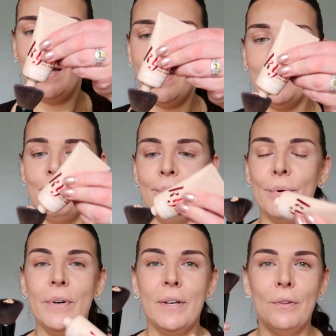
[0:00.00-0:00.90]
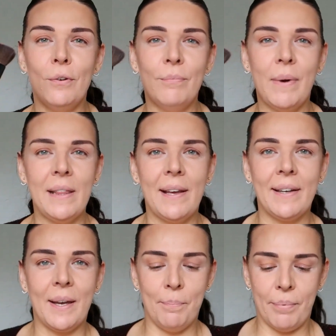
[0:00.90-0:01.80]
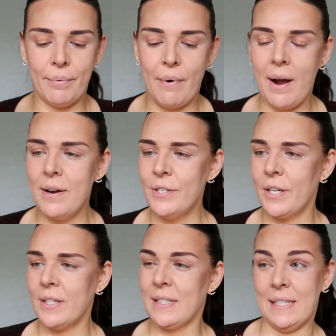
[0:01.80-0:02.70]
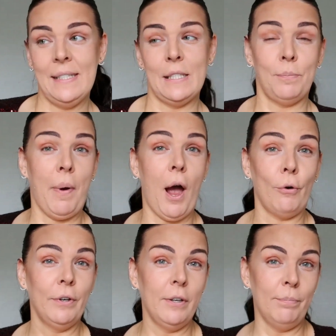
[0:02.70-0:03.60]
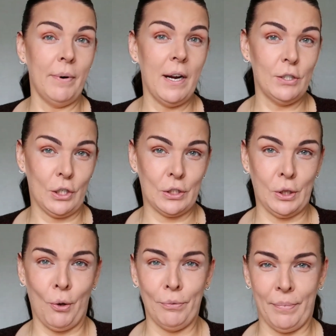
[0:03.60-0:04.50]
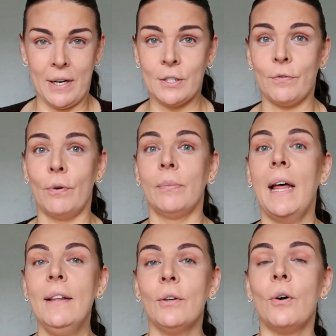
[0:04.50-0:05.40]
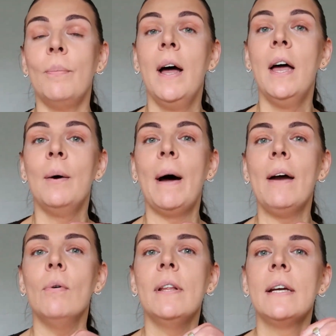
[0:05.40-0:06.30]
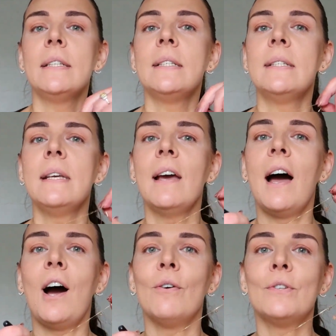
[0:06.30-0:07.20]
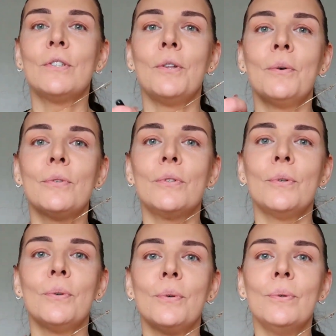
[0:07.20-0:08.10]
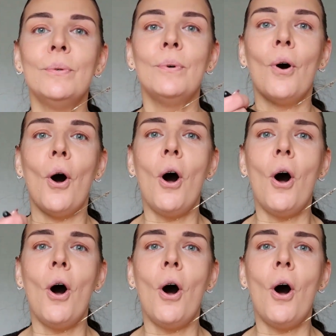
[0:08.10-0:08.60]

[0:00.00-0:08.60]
I put it on my a brush, and this is powder brush, it's long brush from Lancome. I want to see how it looks. Ooh.